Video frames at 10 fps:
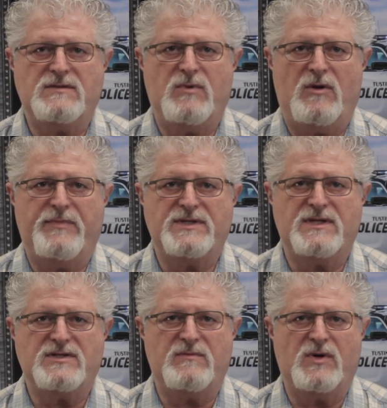Small
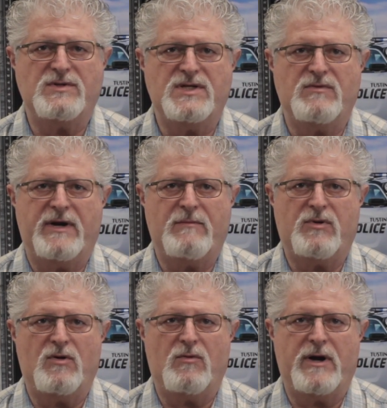Business Emergency Grant
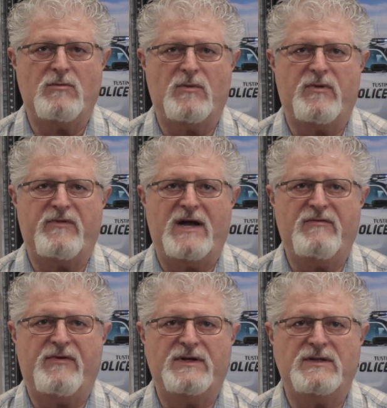Program will provide
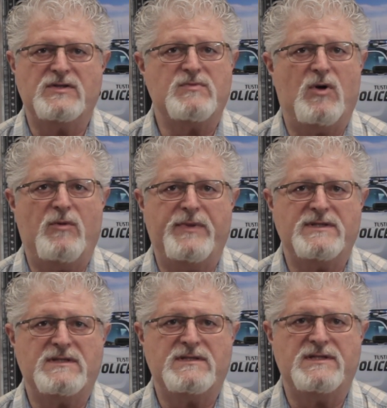funding to small
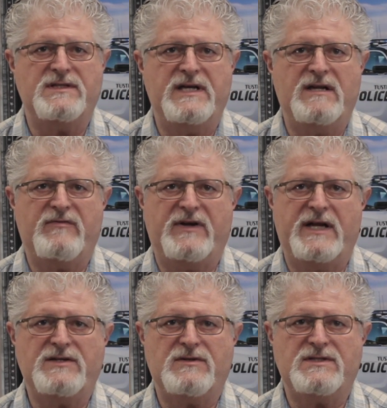businesses needing
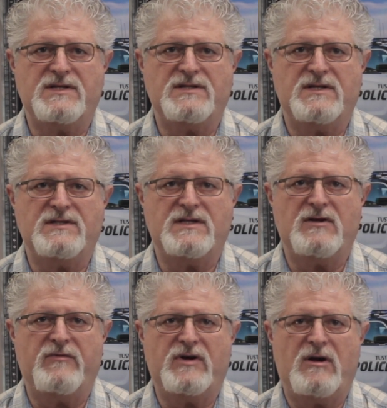financial assistance in
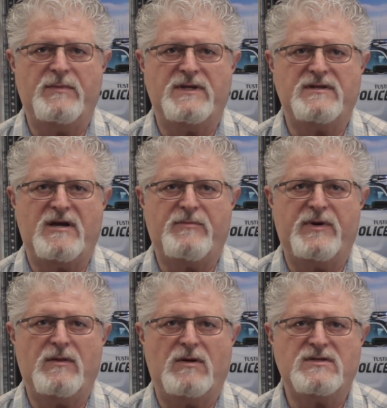overcoming the
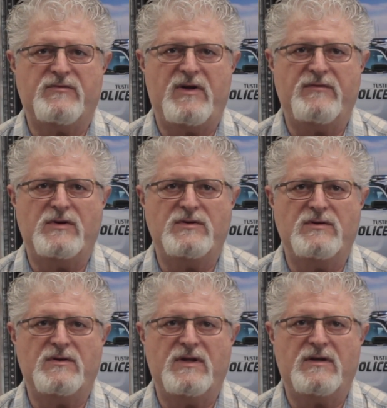temporary loss of revenue
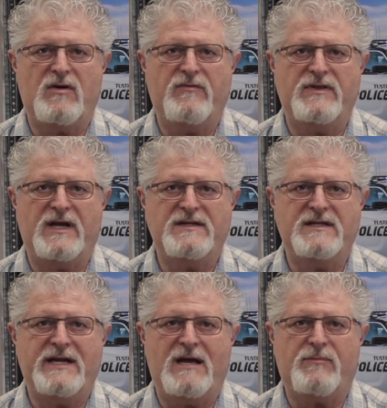due to the
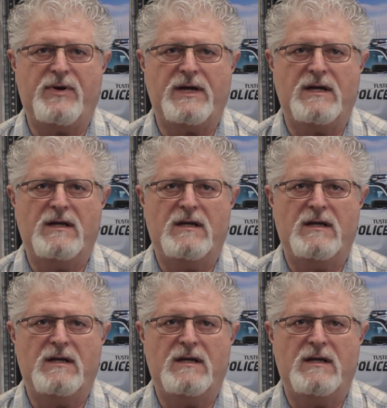COVID-19 outbreak.